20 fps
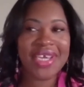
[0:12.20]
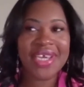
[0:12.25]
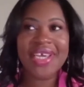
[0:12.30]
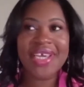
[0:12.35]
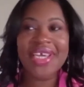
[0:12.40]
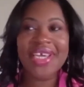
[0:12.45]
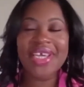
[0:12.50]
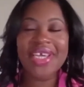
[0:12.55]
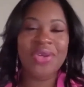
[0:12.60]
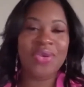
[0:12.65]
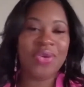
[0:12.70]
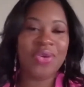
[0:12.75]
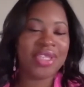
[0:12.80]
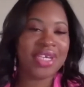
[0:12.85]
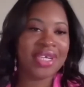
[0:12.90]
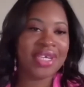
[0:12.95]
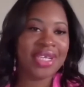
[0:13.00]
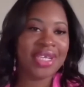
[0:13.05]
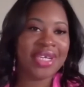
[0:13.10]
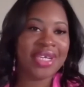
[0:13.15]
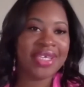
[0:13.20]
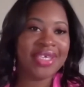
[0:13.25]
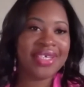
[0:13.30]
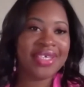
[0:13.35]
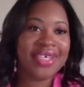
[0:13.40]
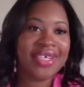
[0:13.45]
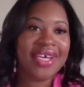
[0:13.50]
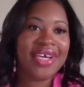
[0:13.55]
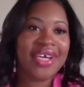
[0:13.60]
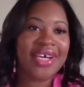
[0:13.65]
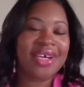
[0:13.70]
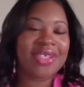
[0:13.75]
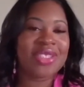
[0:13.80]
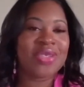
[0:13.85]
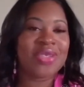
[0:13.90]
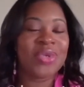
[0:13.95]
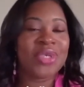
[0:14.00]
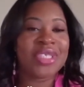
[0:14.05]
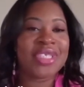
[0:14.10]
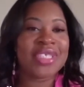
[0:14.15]
in North Carolina. I also
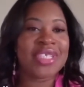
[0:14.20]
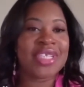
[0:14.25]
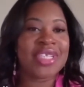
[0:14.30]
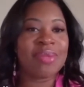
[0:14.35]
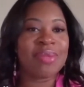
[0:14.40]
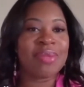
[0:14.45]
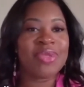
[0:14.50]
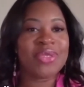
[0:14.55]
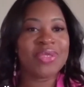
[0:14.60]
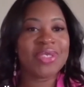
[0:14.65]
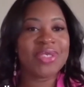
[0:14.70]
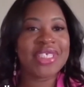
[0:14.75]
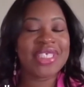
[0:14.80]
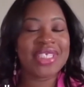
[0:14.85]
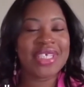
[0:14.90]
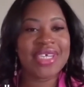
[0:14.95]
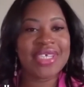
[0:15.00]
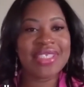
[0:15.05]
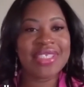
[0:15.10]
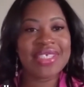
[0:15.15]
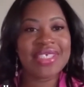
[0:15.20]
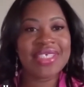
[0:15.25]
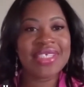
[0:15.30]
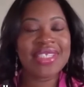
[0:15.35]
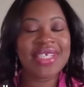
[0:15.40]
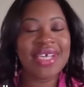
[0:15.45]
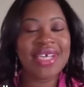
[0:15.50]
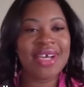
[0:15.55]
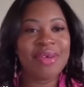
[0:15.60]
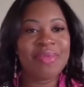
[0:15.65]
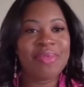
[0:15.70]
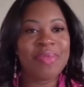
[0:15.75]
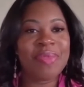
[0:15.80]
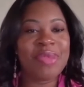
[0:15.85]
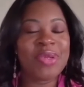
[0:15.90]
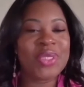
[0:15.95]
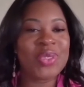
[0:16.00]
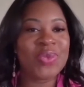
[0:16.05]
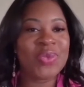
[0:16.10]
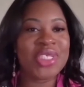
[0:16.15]
worked as a laboratory scientist. My
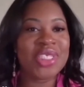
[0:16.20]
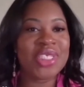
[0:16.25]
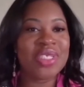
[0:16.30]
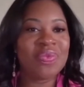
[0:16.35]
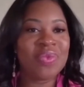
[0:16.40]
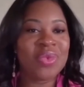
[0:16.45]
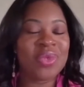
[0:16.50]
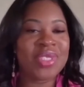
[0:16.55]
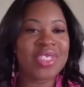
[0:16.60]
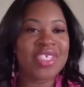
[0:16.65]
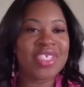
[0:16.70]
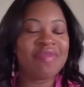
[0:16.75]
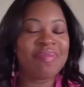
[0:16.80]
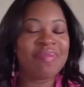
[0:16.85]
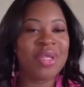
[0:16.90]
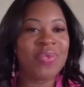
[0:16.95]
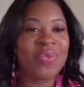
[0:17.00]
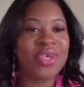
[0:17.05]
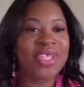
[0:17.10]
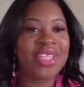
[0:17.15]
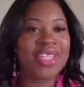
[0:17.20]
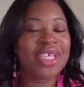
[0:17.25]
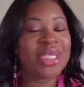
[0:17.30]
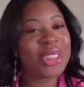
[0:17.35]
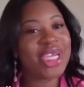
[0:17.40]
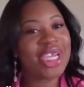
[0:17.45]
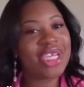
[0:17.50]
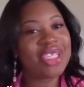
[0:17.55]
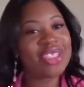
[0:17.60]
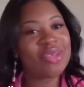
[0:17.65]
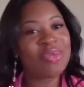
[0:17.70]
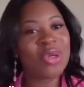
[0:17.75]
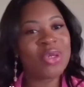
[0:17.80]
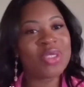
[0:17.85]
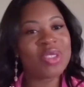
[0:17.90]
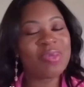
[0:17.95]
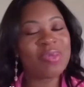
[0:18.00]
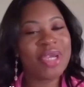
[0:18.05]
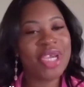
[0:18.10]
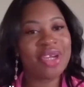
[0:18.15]
most recent roles have been with Educate
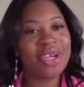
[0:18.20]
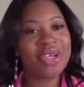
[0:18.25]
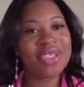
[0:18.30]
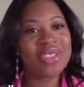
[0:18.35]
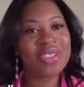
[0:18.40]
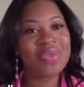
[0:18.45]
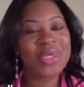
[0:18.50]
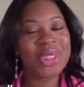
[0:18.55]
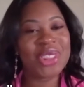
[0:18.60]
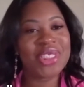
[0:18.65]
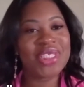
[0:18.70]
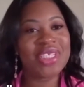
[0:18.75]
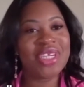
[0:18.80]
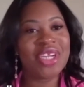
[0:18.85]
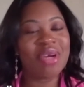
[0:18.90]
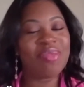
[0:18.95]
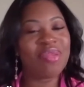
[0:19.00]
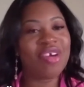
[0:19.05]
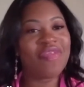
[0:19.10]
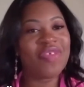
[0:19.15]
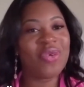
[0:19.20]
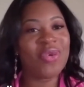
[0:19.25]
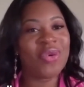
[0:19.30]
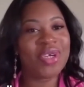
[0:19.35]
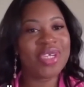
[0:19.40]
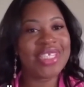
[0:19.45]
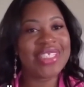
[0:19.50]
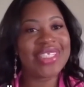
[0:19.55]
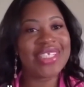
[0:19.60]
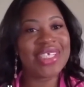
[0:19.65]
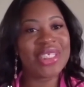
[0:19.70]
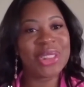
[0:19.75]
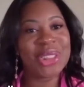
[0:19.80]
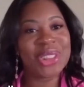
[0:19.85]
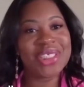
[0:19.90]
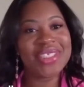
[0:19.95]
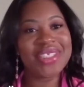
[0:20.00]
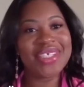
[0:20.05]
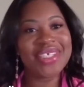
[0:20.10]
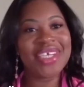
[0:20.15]
Tomorrow's Parents, which is a nonprofit
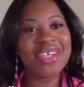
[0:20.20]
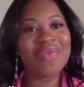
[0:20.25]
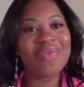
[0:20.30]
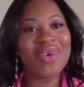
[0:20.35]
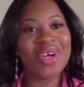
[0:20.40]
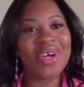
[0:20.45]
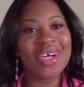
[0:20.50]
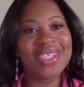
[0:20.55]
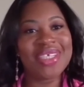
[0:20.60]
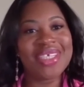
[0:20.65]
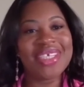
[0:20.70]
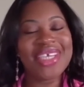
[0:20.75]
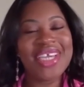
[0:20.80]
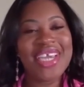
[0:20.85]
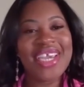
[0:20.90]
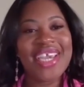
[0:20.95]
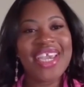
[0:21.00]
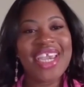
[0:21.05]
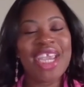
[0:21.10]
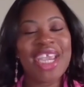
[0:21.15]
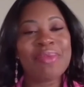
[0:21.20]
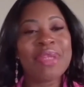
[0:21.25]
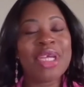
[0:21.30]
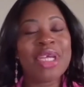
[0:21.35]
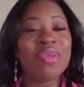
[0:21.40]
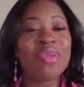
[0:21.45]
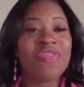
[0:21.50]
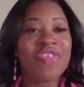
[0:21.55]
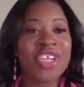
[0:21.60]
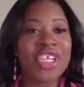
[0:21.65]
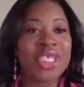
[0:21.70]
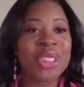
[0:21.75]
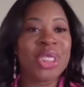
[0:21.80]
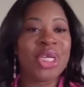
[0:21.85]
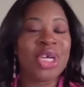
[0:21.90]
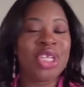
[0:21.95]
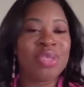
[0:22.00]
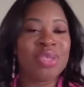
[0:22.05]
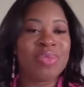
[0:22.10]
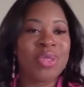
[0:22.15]
organization in Raleigh aimed at preventing
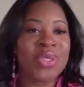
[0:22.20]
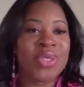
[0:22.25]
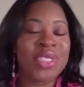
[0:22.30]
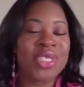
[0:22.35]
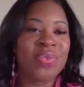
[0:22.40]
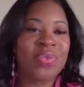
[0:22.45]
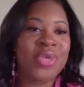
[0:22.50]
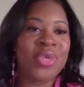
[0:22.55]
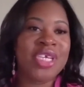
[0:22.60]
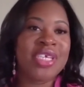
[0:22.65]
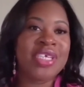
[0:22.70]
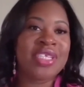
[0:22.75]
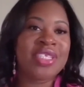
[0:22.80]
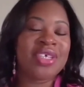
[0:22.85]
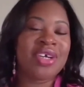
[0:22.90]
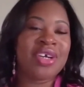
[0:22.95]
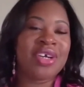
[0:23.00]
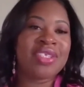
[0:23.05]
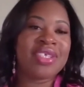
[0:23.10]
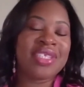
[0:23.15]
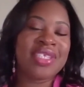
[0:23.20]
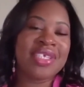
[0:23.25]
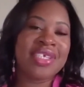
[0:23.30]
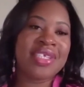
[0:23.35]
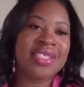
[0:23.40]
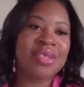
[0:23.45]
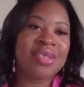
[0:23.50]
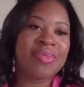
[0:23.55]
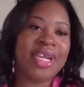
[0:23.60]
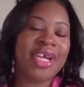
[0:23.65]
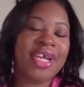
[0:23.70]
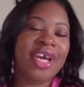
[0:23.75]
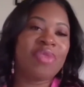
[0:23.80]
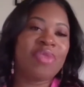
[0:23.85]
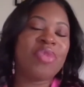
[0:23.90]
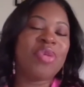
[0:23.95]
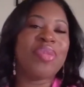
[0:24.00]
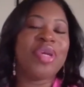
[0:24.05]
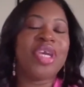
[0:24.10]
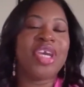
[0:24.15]
child abuse. And we talk to teens about how to
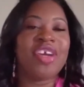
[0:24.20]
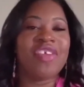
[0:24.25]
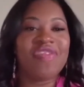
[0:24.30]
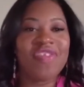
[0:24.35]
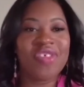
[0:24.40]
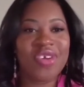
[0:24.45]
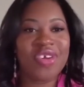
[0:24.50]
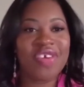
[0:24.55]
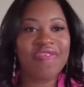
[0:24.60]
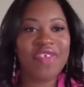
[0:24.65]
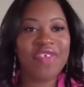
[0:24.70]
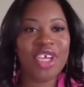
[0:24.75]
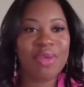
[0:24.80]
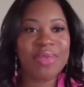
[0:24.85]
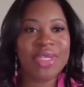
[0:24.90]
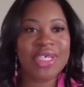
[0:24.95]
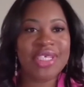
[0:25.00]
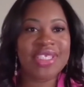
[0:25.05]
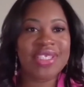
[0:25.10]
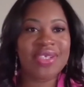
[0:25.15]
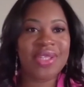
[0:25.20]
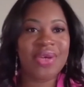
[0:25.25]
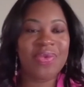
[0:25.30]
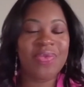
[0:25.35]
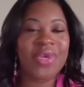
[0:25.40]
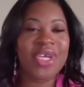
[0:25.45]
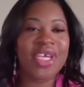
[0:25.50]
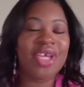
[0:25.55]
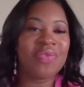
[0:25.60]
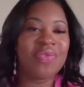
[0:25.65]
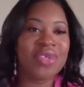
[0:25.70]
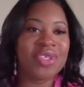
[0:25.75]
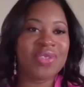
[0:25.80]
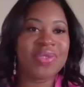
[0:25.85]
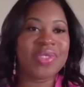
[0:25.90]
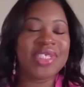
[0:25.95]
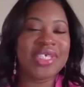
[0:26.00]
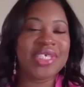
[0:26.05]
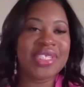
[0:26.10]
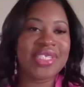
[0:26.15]
prepare for their families so that we can
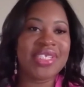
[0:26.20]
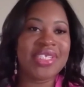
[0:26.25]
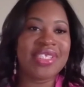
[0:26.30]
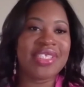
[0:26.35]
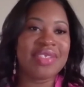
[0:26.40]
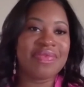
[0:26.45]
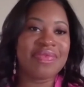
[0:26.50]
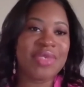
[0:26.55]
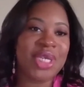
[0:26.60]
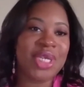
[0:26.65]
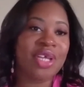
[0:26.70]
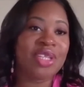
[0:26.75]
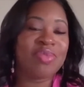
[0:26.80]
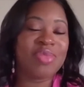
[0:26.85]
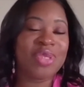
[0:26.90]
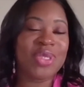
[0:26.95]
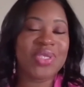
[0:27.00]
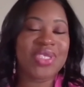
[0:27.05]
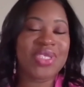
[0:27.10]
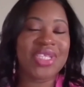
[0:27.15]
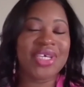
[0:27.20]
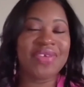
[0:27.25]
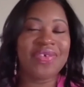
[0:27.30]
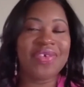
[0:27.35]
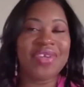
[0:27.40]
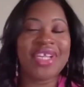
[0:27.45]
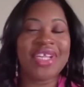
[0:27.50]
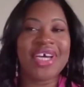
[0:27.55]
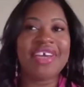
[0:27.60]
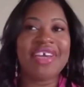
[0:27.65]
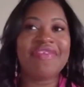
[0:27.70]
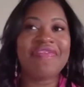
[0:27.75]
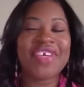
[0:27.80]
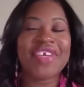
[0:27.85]
reduce incidents of child abuse later in life.